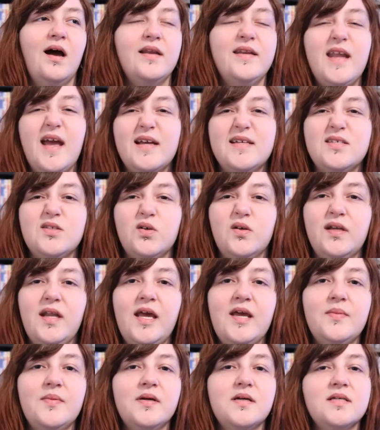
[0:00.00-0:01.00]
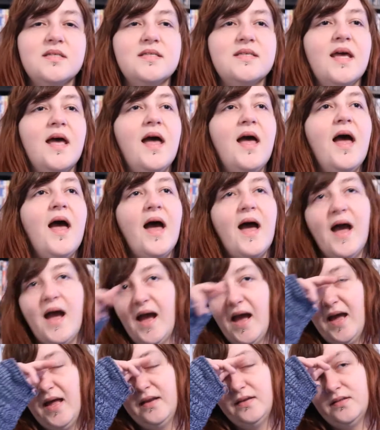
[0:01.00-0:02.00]
are next door neighbours,
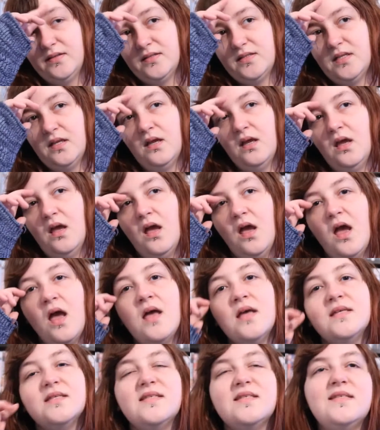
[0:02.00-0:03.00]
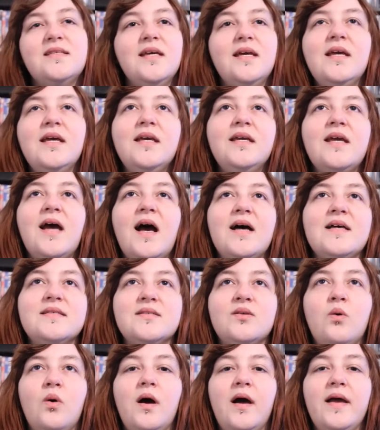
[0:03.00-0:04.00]
and Stee
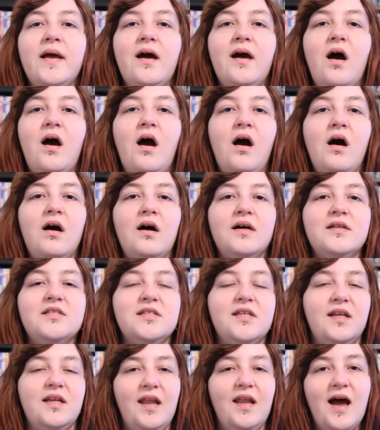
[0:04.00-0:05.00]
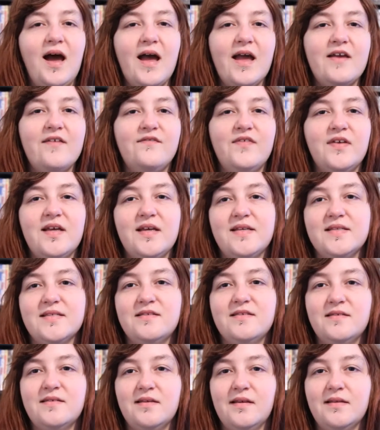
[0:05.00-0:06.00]
has quite a hard life.
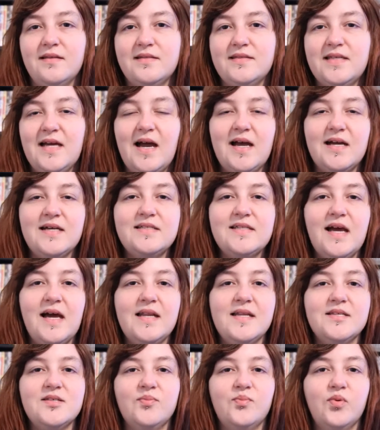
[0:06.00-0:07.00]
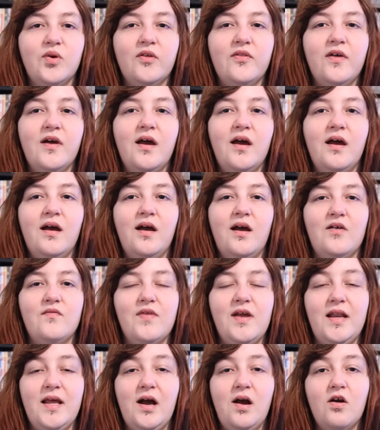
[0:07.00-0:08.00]
His dad and his brother are
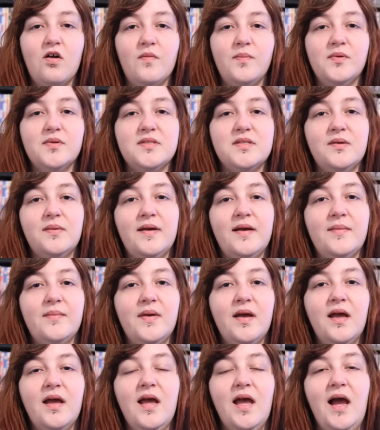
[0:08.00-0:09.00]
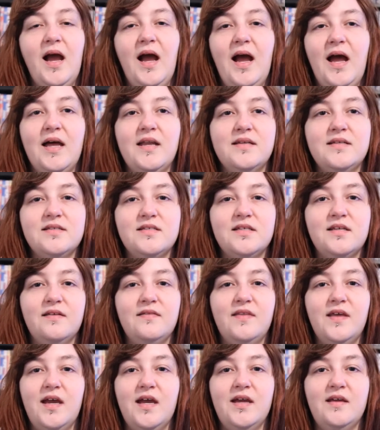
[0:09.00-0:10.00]
really horrible to him, and
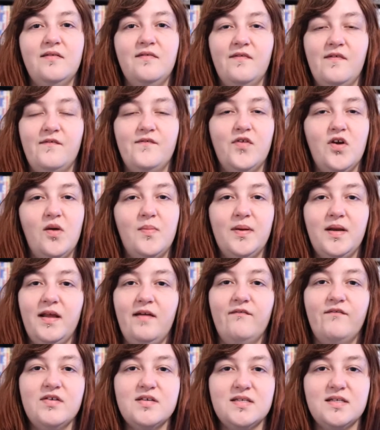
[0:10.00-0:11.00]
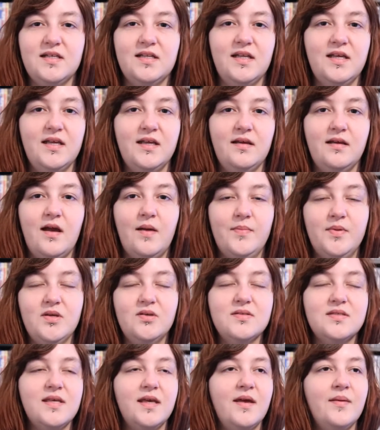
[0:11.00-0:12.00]
they verbally and physically
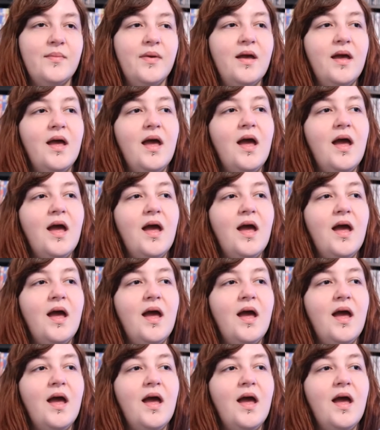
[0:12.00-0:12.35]
abuse him.